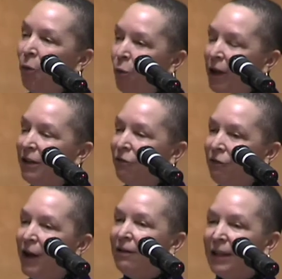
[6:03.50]
what it
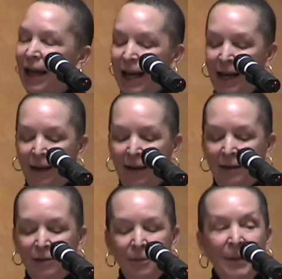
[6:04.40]
felt like
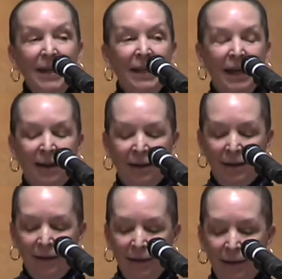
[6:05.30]
to be there.
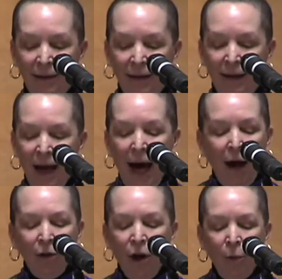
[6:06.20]

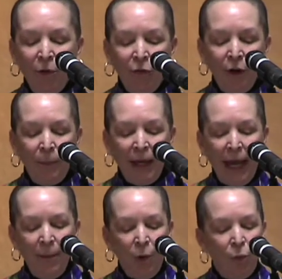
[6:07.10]
How long before it
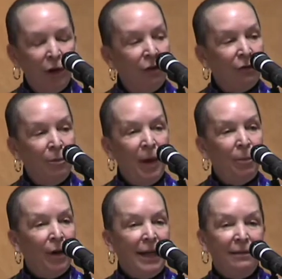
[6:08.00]
became a wonderful
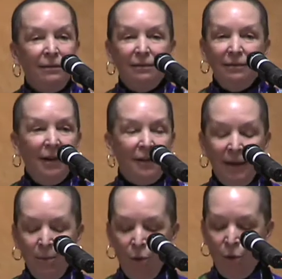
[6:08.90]
memory and
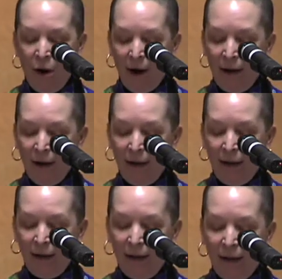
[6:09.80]
nothing more.
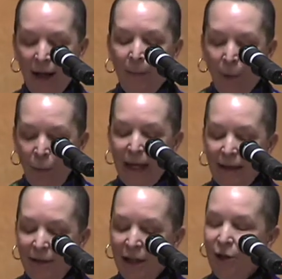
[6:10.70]
But we
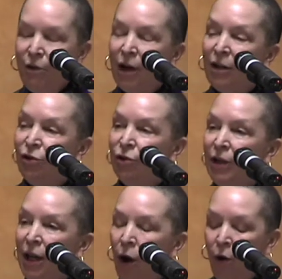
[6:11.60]
continued our
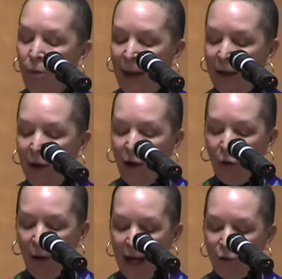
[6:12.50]
journey home, and
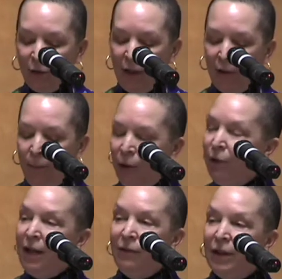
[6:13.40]
gradually the
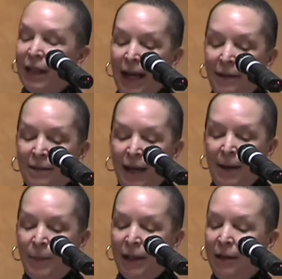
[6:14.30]
beauty of the
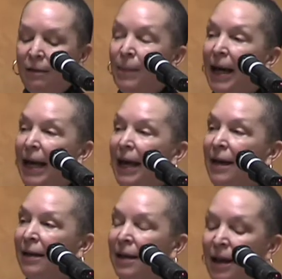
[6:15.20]
landscape cleared my head,